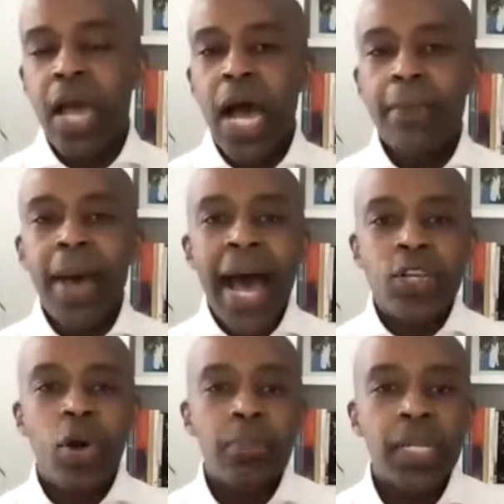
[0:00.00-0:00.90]
I
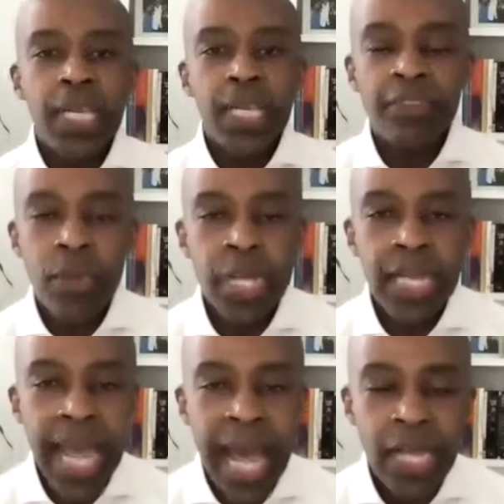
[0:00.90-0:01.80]
don't believe that we
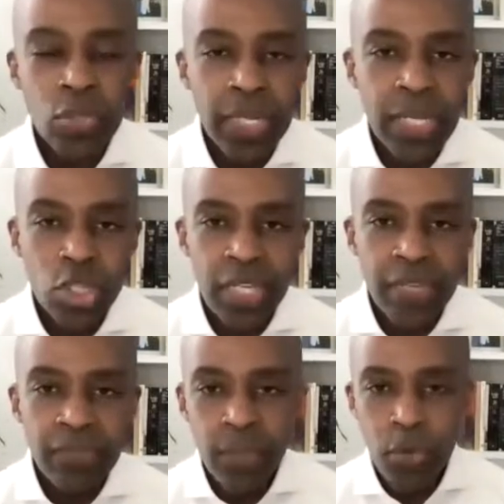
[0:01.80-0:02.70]
can actually
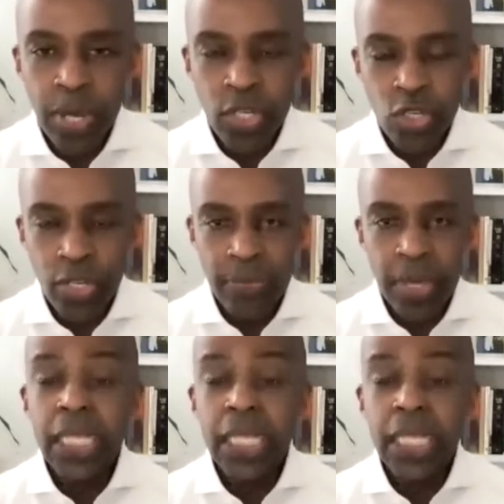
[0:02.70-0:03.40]
achieve liberation